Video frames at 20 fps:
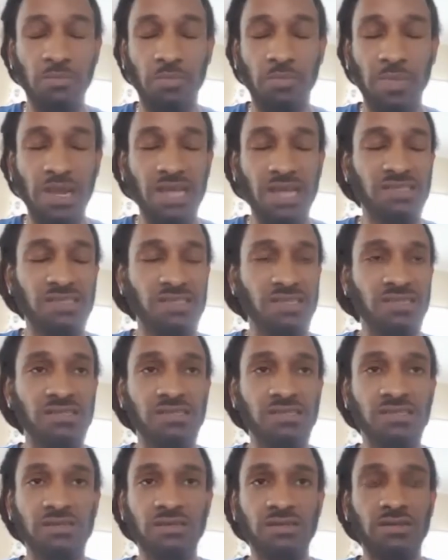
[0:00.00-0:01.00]

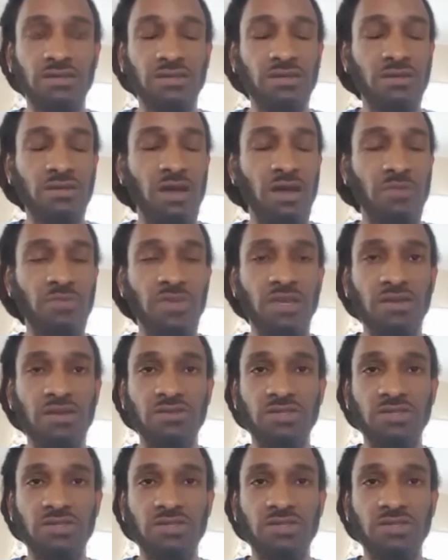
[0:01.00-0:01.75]
blessings to, you know what I mean?